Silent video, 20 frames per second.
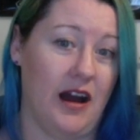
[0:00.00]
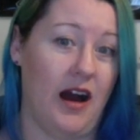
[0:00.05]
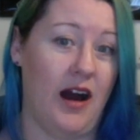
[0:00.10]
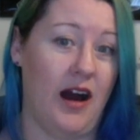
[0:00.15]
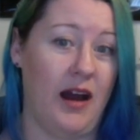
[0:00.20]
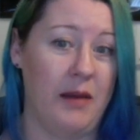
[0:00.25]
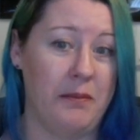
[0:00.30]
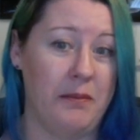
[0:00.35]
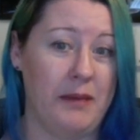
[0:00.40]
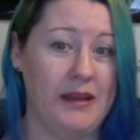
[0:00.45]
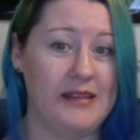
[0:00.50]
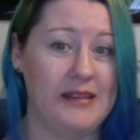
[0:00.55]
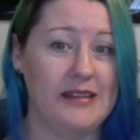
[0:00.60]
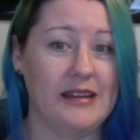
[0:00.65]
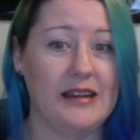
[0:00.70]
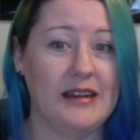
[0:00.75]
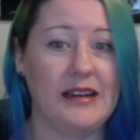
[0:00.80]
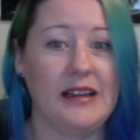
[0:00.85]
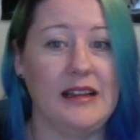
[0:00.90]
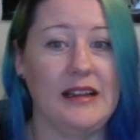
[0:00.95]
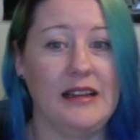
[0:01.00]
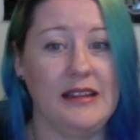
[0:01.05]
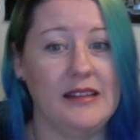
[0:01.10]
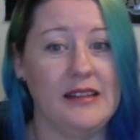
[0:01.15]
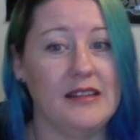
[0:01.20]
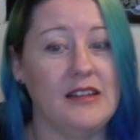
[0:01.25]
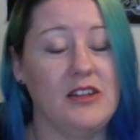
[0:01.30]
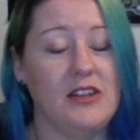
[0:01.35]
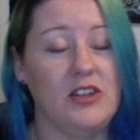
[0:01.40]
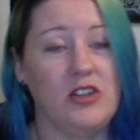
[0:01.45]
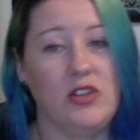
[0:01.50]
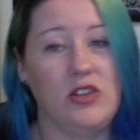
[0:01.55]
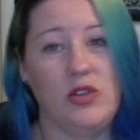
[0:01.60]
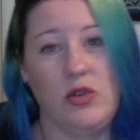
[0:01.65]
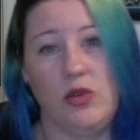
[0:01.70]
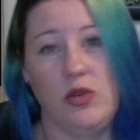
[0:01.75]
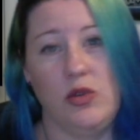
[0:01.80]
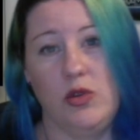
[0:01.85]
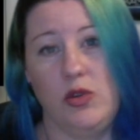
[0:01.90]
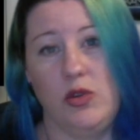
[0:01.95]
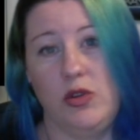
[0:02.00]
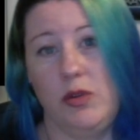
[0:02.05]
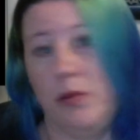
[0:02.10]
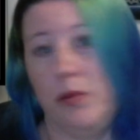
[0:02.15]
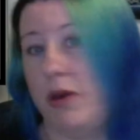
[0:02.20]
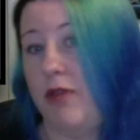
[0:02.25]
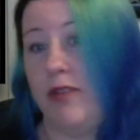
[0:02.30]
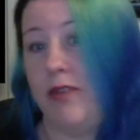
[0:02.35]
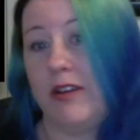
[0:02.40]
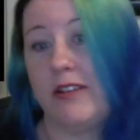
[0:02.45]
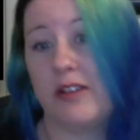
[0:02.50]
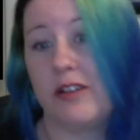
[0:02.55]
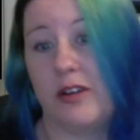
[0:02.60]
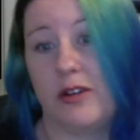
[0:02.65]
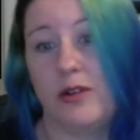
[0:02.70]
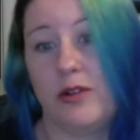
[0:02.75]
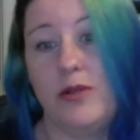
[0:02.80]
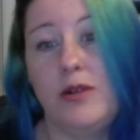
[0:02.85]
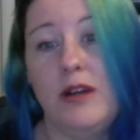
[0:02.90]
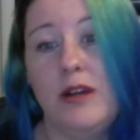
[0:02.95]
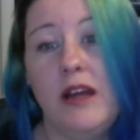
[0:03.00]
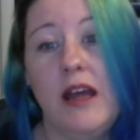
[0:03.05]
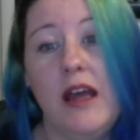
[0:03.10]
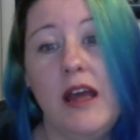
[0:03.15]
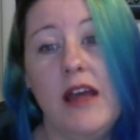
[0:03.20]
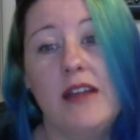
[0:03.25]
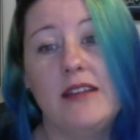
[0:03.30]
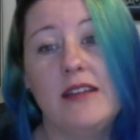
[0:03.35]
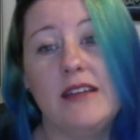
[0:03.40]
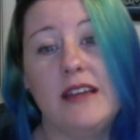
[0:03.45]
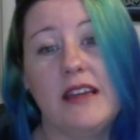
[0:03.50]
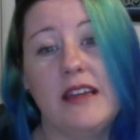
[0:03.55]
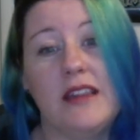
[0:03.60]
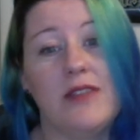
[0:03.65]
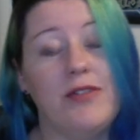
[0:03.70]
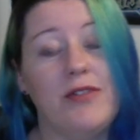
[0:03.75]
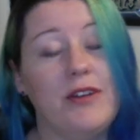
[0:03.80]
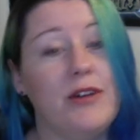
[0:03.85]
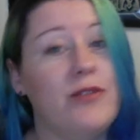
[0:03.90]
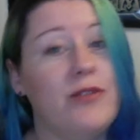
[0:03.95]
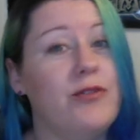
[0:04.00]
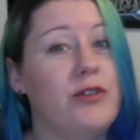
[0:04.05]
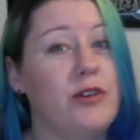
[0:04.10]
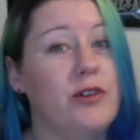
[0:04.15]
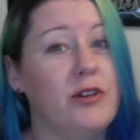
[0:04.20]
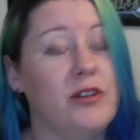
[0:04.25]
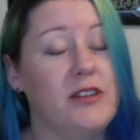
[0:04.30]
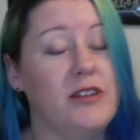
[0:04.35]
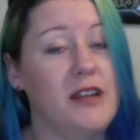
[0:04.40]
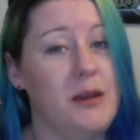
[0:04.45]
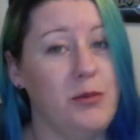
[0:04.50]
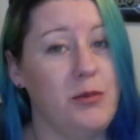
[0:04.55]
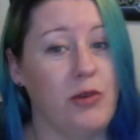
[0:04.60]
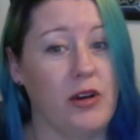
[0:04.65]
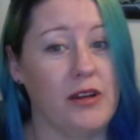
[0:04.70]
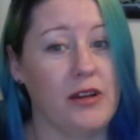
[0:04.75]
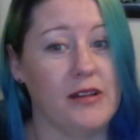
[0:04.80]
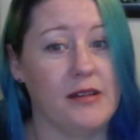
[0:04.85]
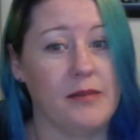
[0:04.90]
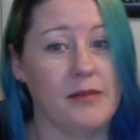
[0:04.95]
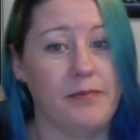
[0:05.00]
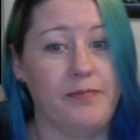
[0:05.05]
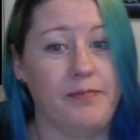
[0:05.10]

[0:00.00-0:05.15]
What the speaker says: I basically listened to The Perfect Circle to get the feel for Tenebrose.